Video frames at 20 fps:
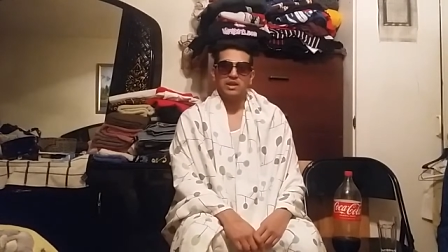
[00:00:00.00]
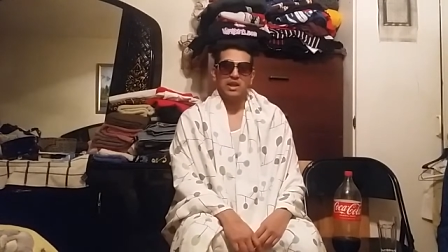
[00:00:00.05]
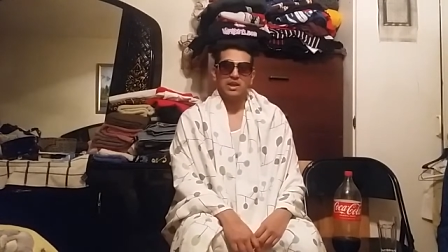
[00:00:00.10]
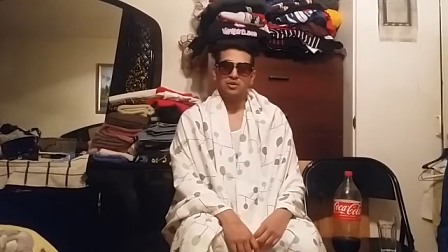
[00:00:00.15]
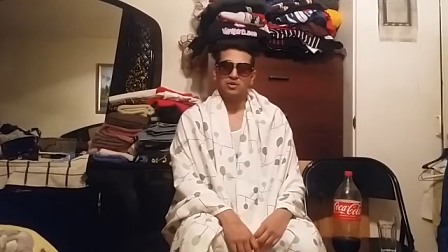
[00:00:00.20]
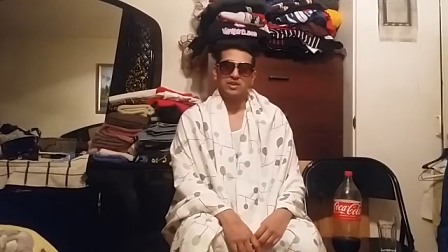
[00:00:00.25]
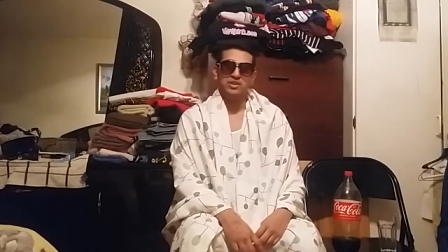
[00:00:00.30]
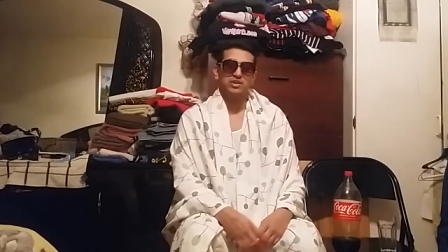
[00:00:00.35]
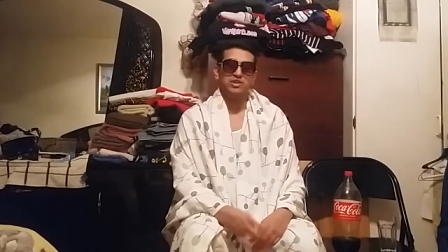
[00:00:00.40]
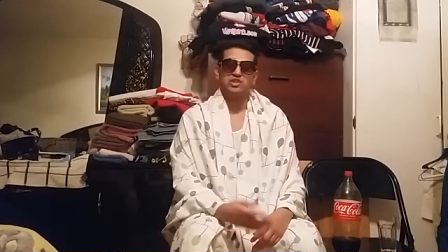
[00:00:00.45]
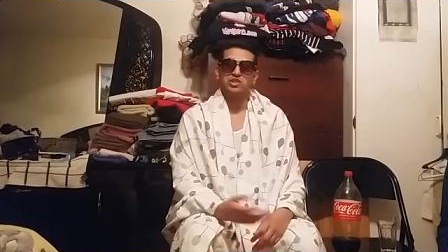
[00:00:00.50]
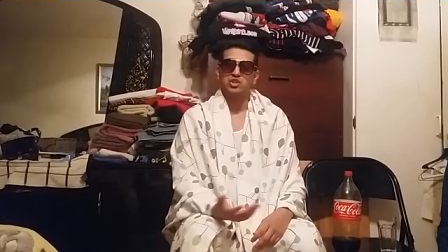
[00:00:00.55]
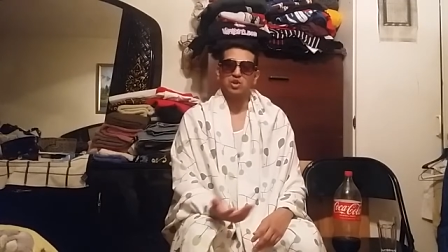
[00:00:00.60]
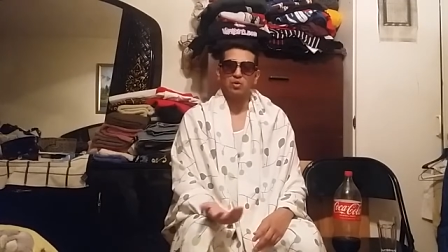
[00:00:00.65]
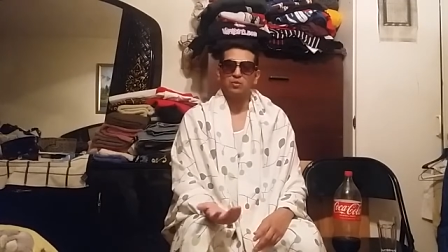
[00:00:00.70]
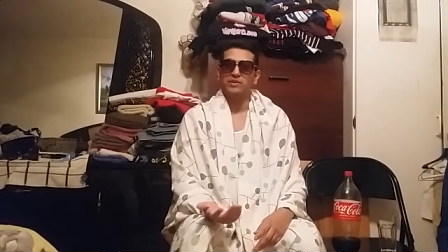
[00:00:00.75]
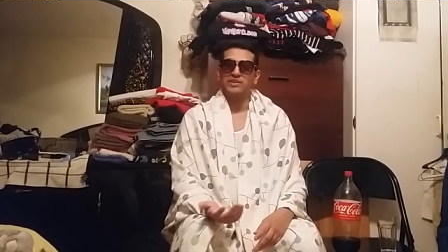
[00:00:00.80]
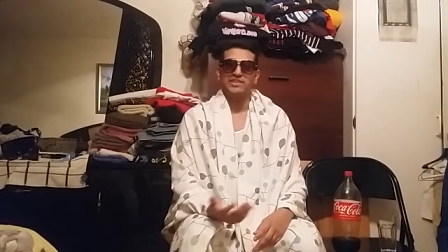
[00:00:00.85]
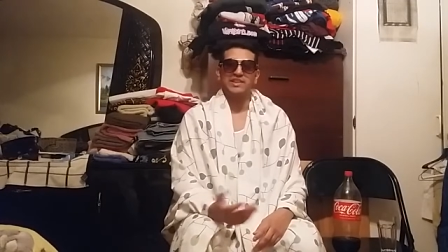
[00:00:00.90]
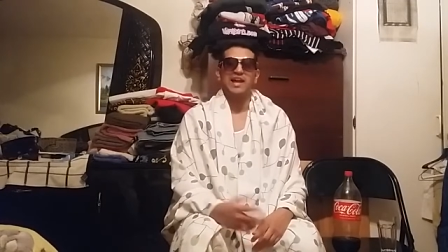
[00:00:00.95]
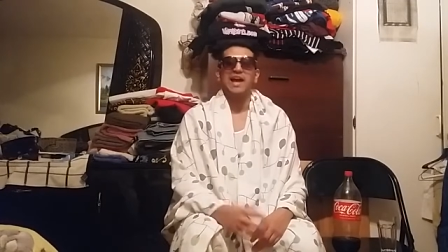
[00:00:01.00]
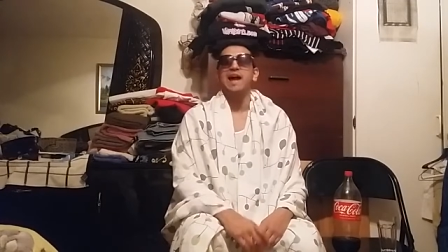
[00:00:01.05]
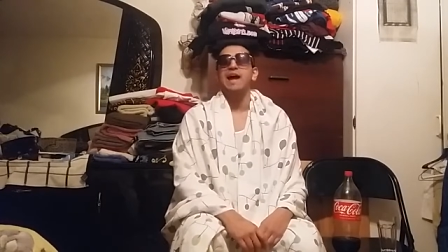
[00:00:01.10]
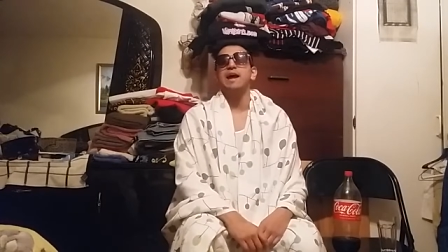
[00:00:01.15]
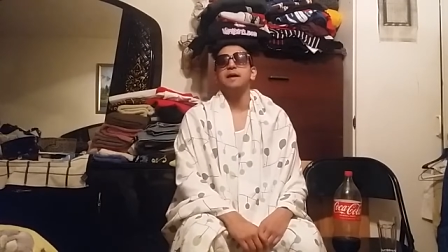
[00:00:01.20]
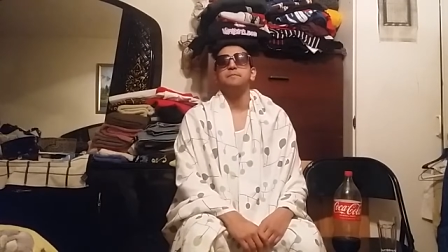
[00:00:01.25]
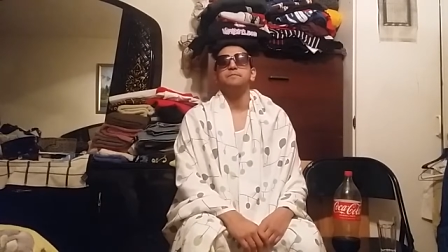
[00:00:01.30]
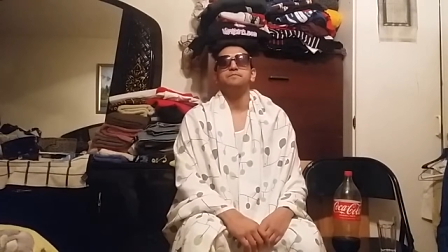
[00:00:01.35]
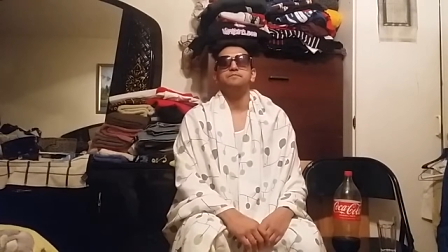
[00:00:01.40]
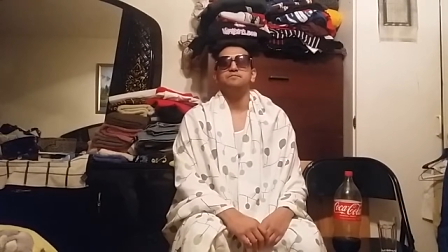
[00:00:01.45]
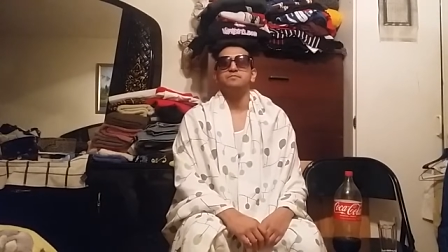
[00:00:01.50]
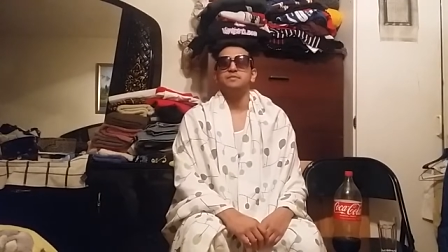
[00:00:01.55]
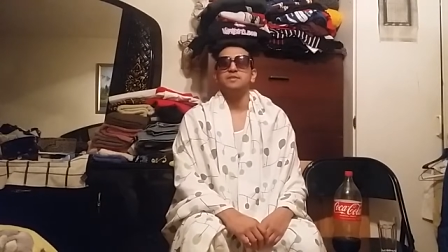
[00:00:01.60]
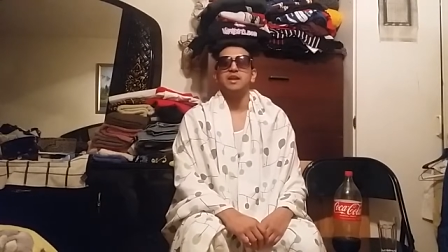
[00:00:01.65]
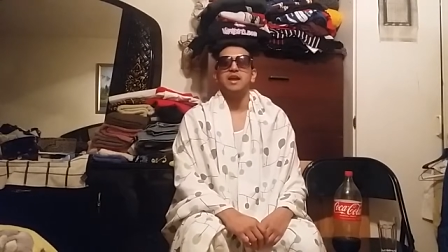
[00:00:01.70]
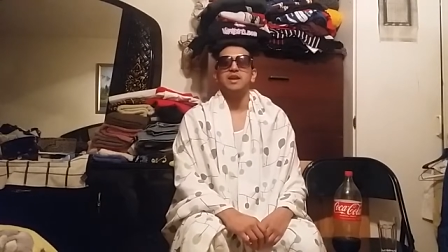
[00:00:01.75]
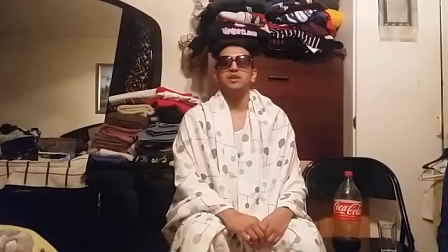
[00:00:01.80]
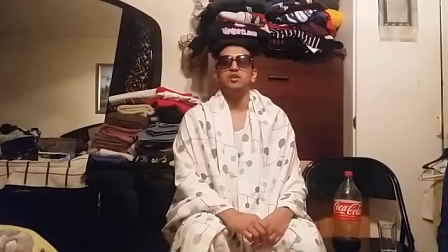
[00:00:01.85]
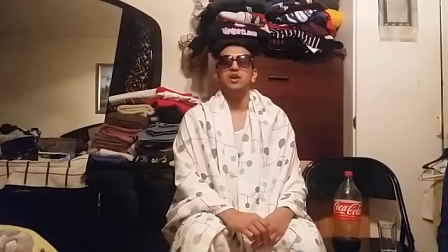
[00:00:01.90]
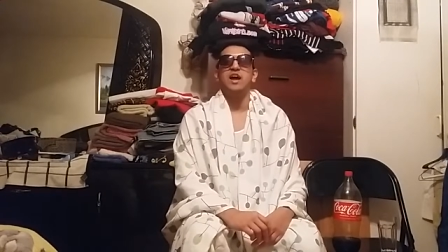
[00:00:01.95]
And you end the show with that.
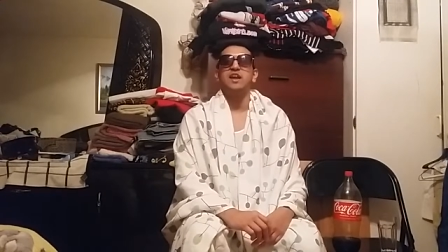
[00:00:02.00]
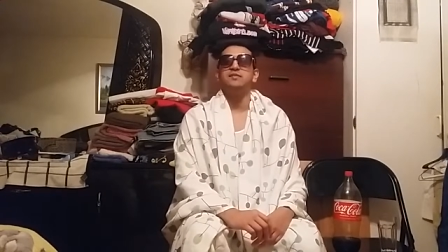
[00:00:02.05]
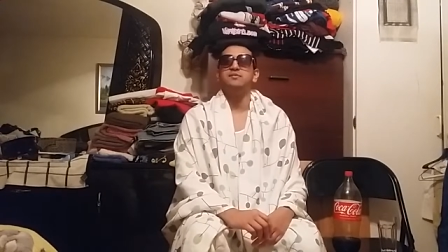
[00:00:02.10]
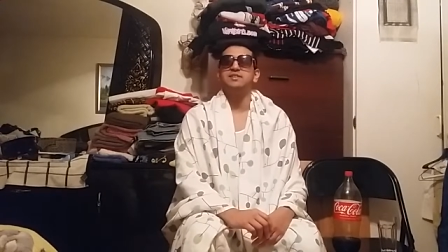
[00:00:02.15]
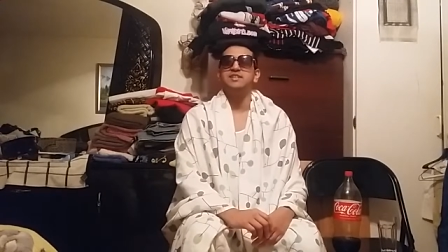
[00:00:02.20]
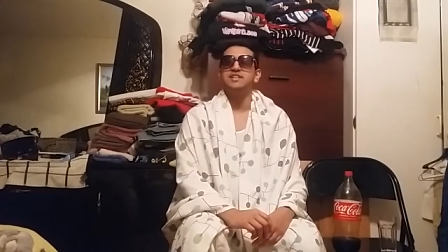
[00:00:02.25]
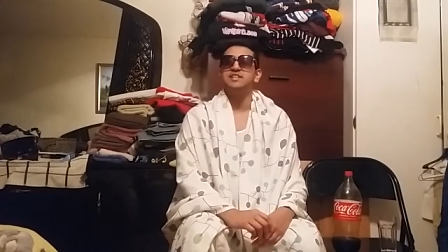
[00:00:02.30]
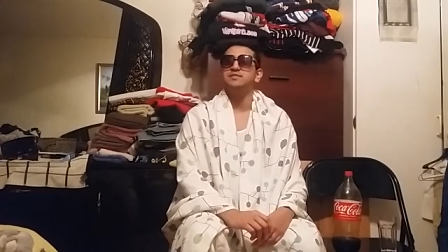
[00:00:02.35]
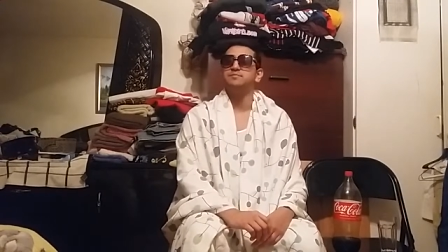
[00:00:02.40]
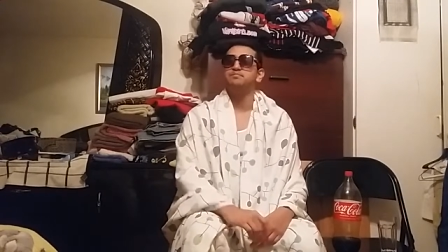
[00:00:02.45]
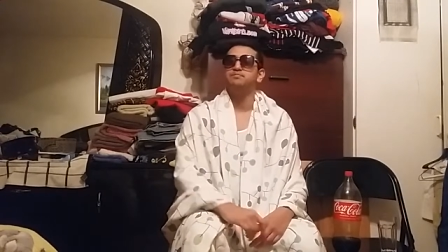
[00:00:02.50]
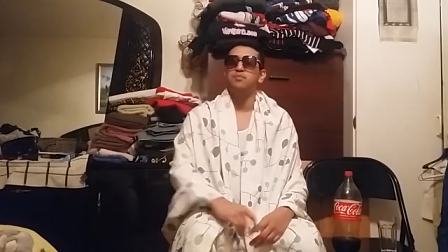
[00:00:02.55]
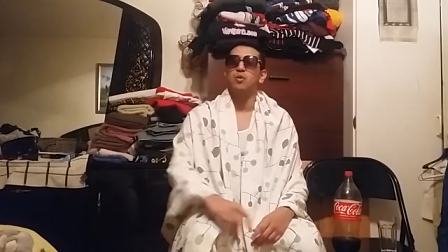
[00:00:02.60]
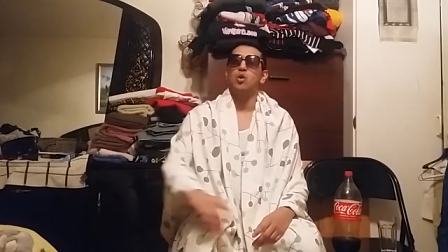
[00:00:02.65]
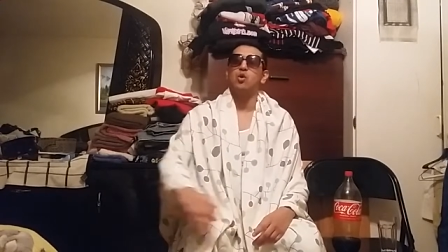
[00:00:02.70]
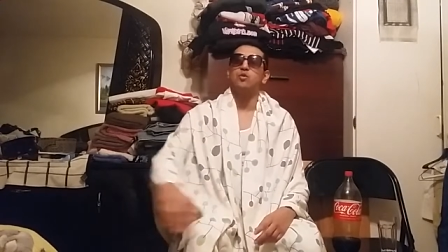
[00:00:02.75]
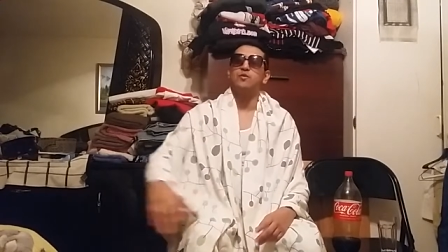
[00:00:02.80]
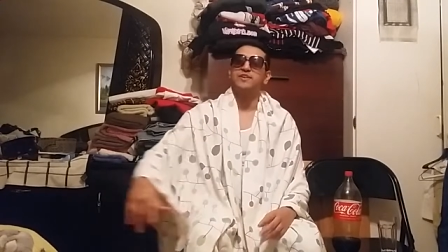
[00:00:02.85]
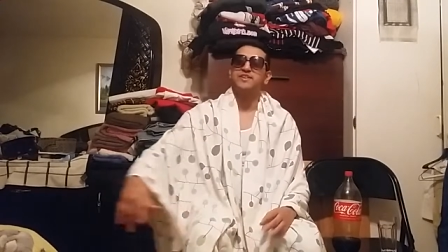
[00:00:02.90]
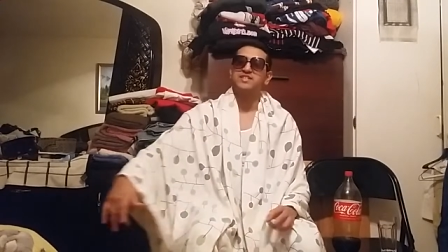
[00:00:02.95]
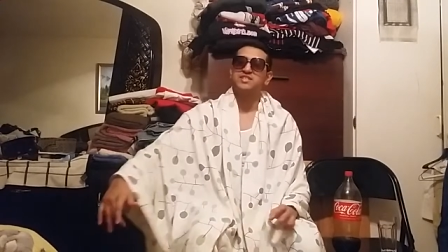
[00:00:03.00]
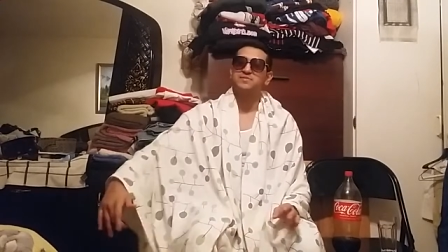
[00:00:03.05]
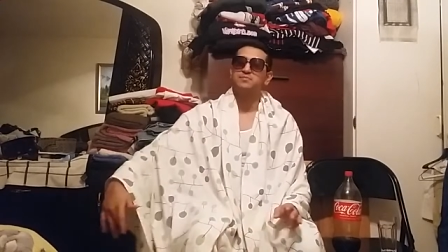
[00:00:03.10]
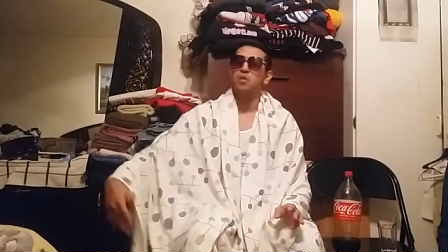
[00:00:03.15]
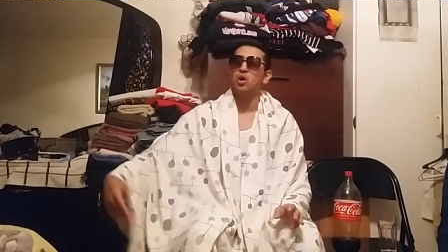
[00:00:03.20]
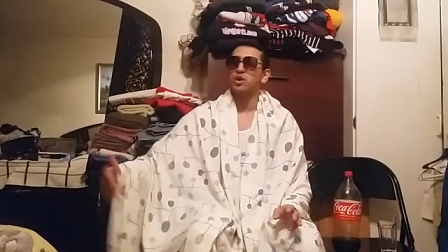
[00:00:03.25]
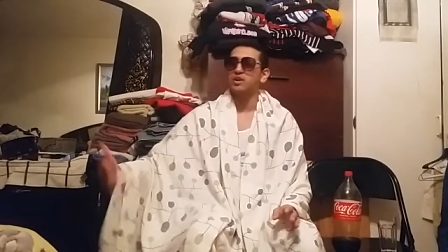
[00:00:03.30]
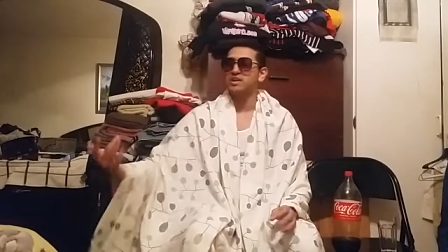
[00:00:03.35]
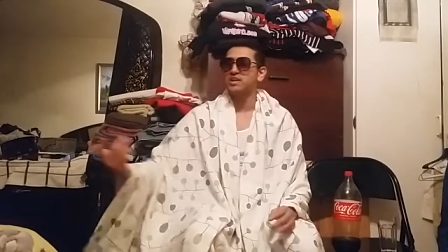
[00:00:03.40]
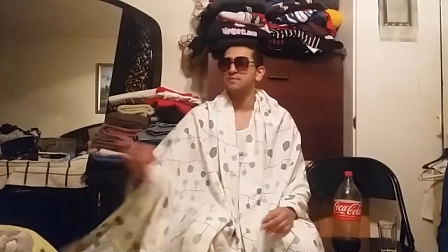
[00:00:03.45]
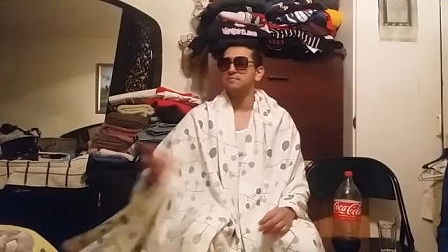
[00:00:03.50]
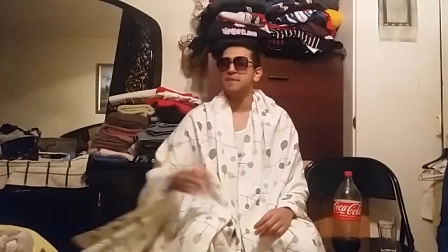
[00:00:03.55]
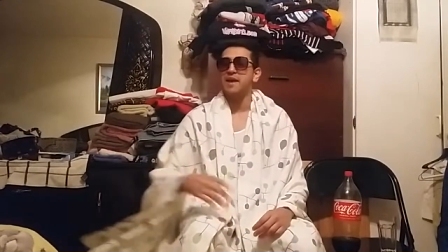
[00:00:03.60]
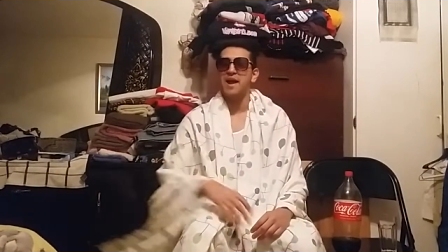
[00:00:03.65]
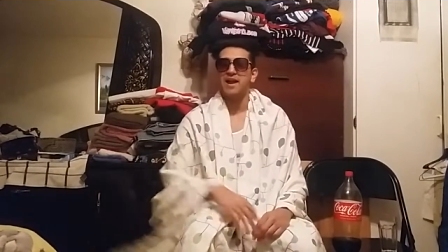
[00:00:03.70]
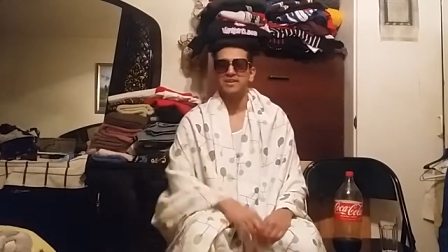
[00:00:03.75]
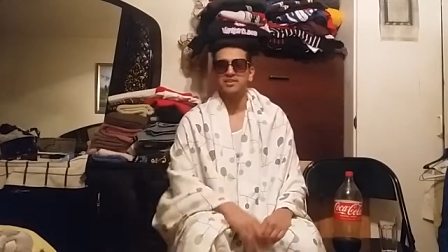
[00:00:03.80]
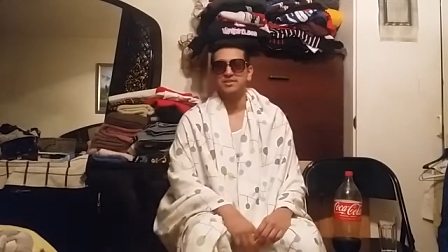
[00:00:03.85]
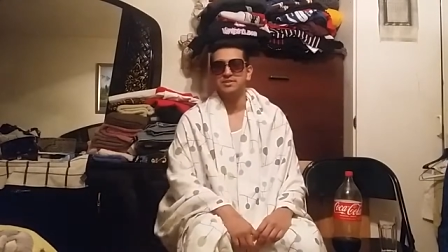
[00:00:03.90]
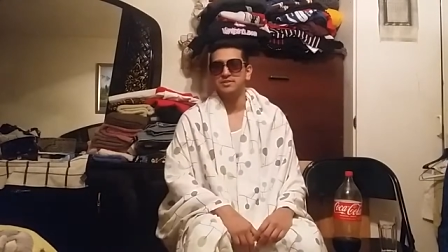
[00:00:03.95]
And you had these boring, smarky
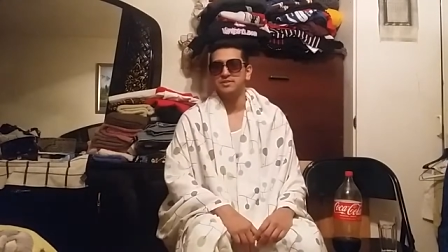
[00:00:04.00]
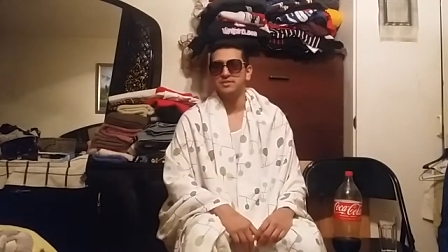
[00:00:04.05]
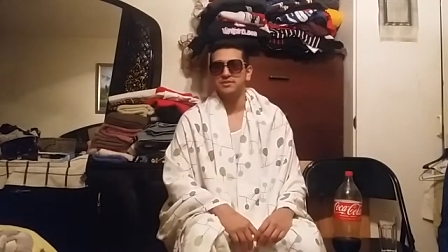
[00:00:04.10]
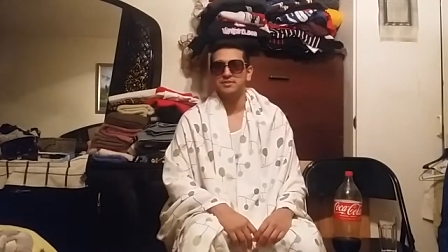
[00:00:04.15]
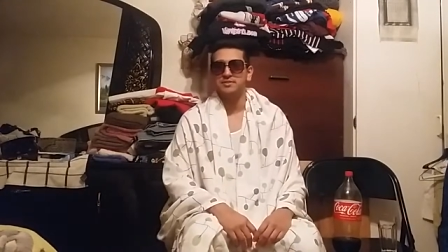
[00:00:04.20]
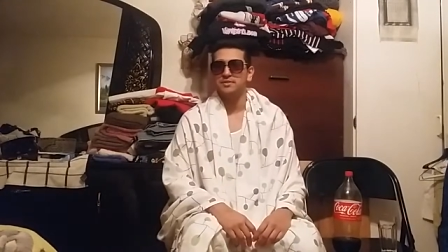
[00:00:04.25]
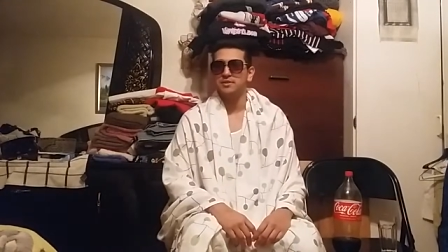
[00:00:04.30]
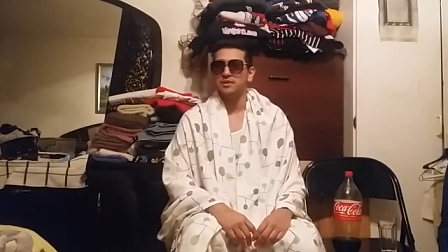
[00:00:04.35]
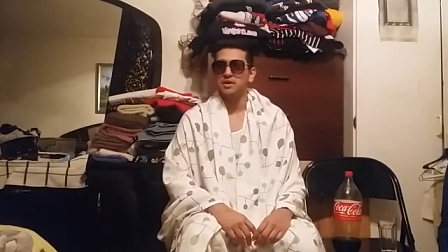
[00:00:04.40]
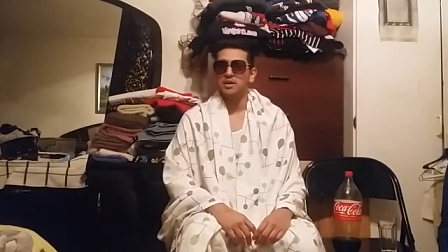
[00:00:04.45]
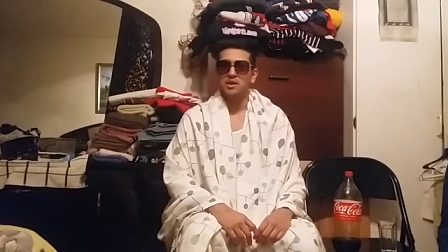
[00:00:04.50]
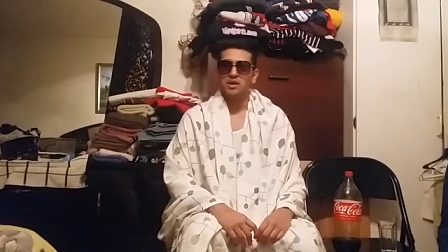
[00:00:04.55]
matches.